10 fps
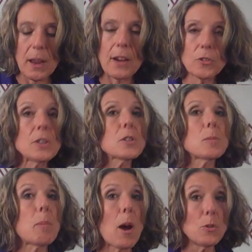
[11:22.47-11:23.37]
actually
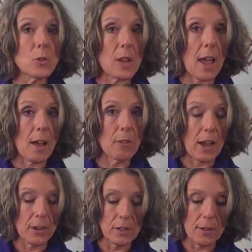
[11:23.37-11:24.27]
supposed to have
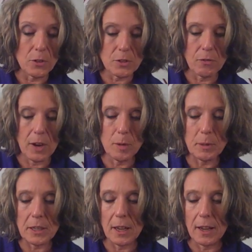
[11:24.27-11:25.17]
higher levels of
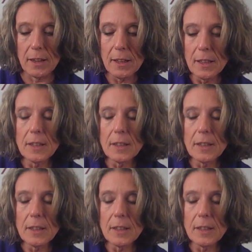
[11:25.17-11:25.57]
vitamin K.